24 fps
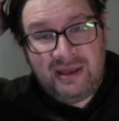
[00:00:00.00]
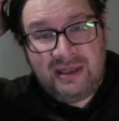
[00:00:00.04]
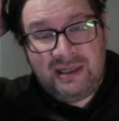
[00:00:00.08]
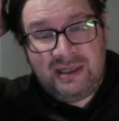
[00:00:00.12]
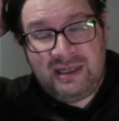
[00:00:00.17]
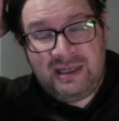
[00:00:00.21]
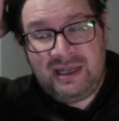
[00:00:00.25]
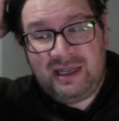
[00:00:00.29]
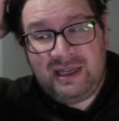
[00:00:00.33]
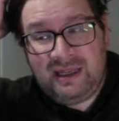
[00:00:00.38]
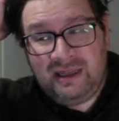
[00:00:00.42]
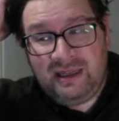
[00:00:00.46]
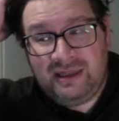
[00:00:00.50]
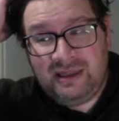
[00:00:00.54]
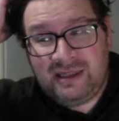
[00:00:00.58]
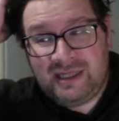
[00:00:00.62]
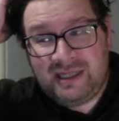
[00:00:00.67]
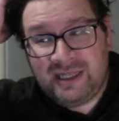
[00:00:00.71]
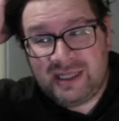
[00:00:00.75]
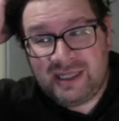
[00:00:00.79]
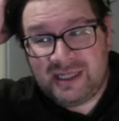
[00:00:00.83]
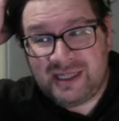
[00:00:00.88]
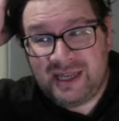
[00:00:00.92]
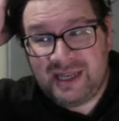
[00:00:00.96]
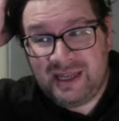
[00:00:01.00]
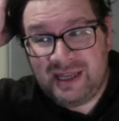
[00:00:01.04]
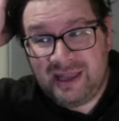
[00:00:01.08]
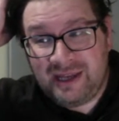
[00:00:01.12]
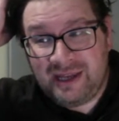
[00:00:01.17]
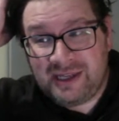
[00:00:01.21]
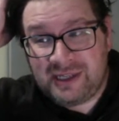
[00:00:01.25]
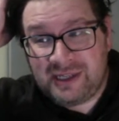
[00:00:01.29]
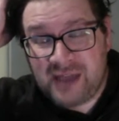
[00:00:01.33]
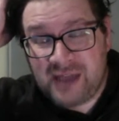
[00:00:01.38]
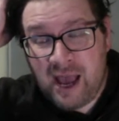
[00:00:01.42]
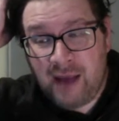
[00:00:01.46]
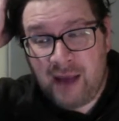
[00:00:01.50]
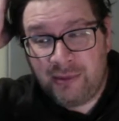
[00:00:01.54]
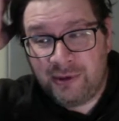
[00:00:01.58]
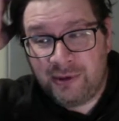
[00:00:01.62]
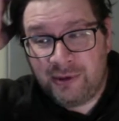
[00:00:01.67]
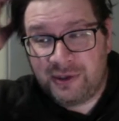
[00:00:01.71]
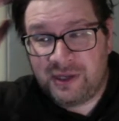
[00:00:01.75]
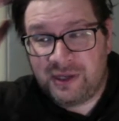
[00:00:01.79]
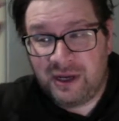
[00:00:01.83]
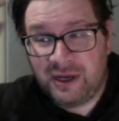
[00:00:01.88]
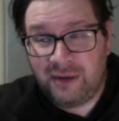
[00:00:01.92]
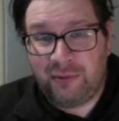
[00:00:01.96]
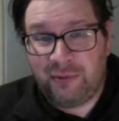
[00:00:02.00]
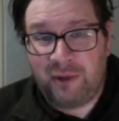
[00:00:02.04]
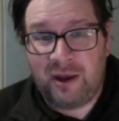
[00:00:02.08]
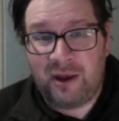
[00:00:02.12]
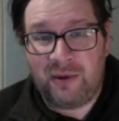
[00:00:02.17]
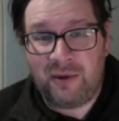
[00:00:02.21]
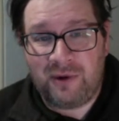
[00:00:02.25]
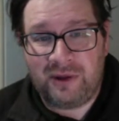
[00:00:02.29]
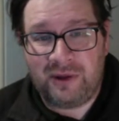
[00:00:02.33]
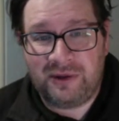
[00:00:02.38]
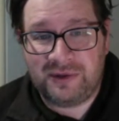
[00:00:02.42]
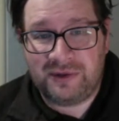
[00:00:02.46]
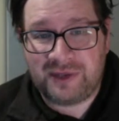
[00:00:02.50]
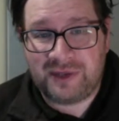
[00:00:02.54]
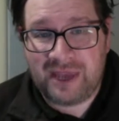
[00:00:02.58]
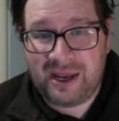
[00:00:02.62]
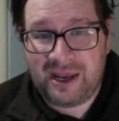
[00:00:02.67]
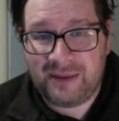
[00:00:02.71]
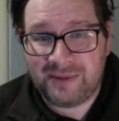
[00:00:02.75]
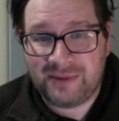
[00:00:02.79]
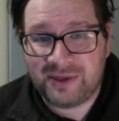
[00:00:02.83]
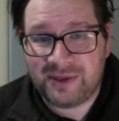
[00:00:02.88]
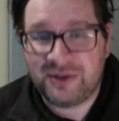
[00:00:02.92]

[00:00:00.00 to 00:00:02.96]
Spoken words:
to see, Stauber's going to play one of those games.